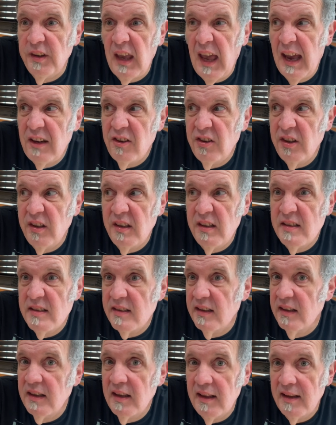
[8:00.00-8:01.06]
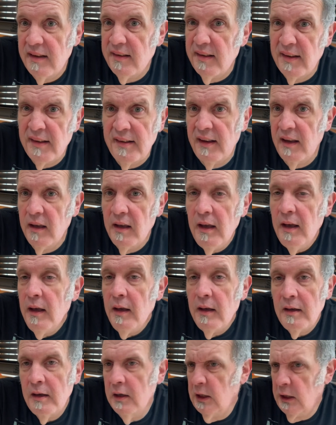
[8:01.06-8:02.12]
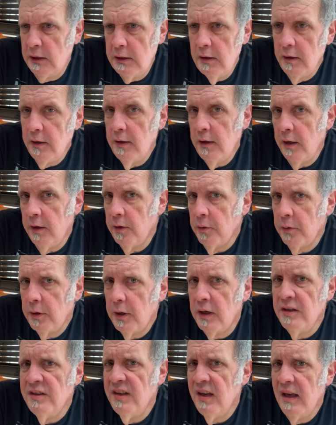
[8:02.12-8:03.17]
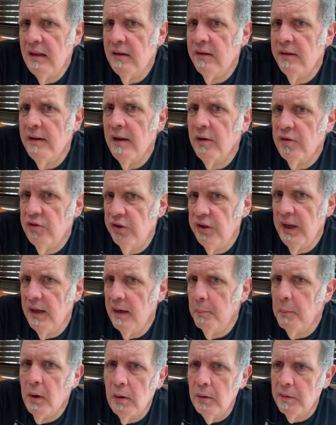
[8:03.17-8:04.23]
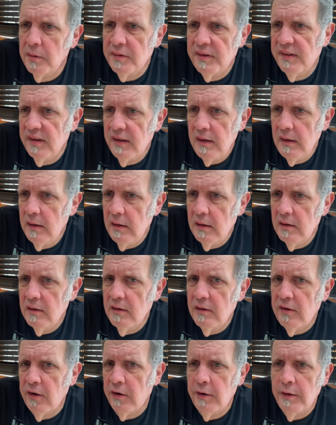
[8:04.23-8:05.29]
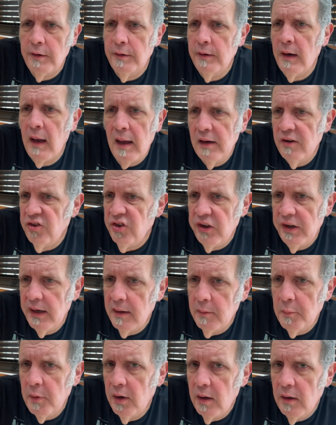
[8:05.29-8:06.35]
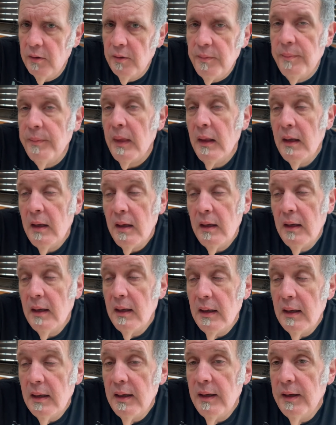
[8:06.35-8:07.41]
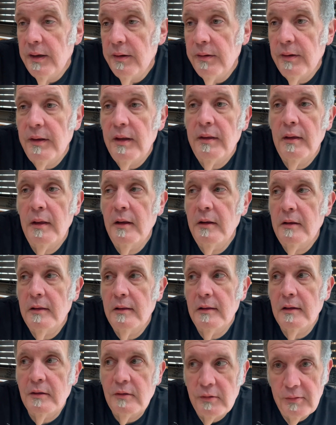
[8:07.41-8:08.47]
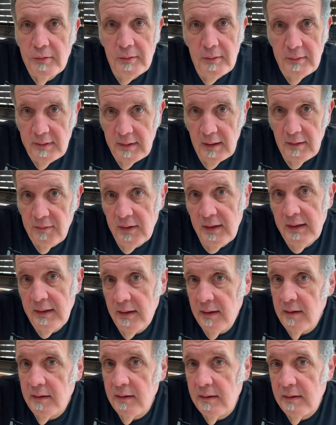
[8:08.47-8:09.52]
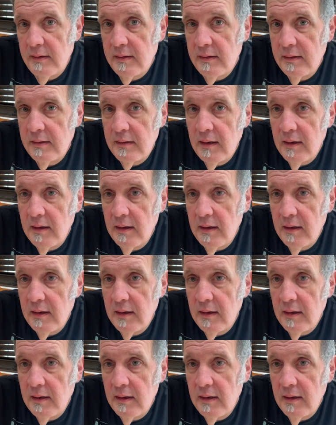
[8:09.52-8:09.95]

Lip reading: actually see that say, you know, contains no GMO seeds or non-GMO. Well, the truth of it is,